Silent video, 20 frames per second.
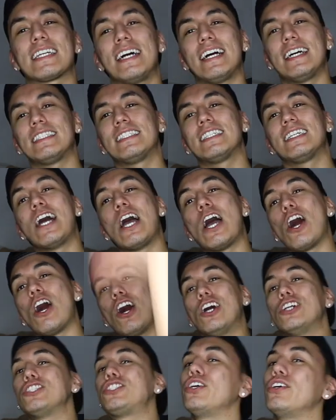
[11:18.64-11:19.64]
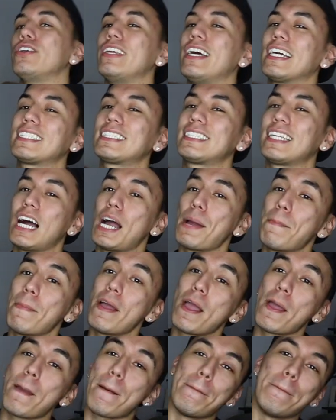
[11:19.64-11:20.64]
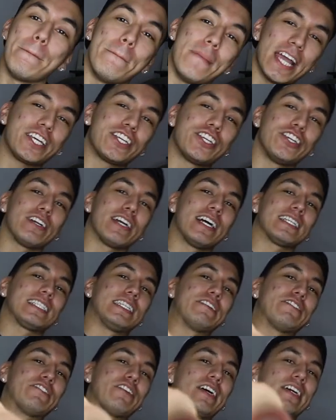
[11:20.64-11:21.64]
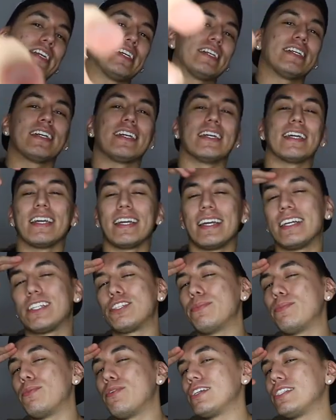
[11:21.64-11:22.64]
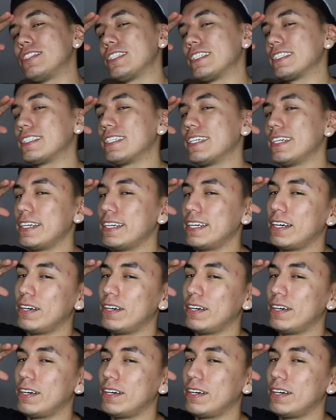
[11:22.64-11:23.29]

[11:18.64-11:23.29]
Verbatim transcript: guys, until next time, make sure you guys keep grinding. It's your boy Sneaker signing